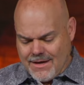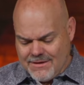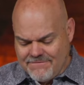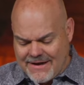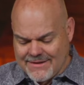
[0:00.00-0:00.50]

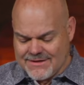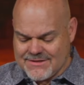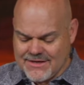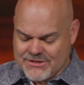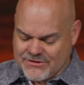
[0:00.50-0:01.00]
And then finally,
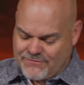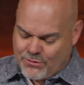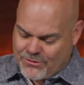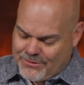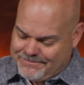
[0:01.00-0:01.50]
is this this
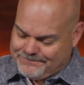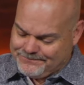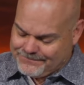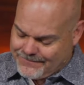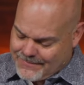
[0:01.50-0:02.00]
fourth one.
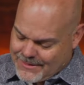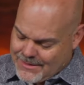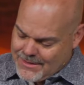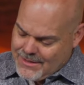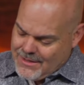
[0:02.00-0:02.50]

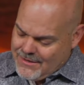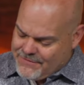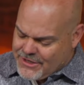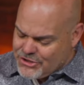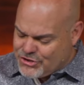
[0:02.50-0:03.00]

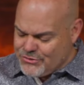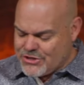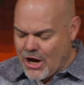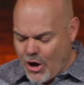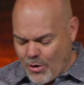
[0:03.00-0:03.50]
If you're going to
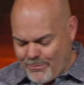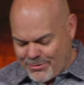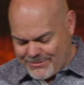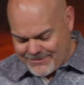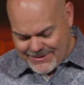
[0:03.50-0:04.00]
choose hope
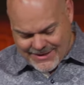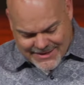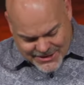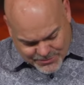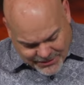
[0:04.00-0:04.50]

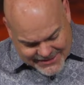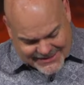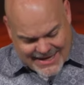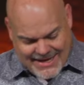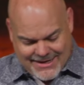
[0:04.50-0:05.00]
in this
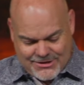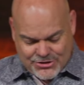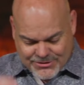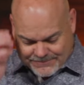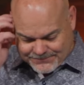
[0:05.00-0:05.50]
present
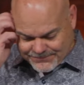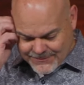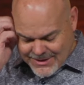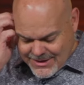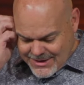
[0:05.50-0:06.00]
age,
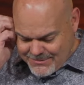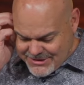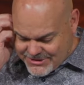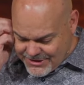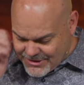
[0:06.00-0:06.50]
it
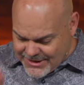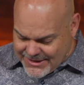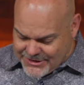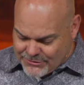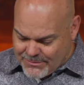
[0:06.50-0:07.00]
means that you're going
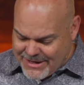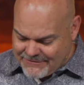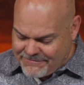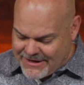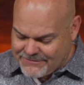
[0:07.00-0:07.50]
to need to
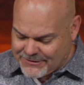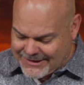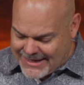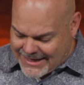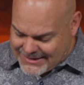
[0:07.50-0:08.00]
remain faithful
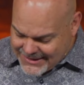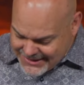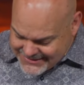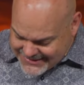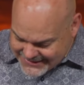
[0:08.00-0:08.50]
to God
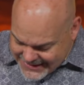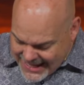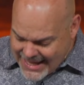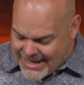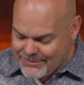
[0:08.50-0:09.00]

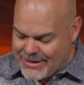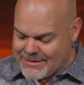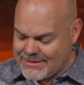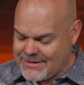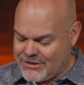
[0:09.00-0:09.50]
today
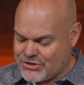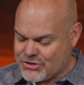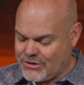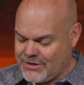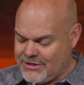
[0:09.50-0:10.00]
rather than
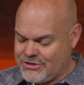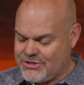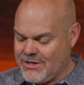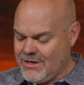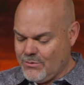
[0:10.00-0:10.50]

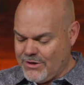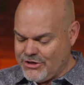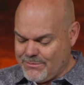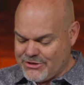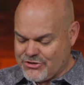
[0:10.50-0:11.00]
discouraged
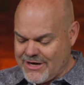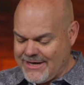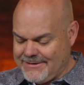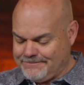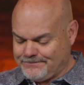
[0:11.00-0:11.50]
when you're
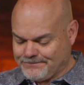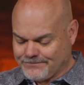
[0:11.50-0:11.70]
betrayed.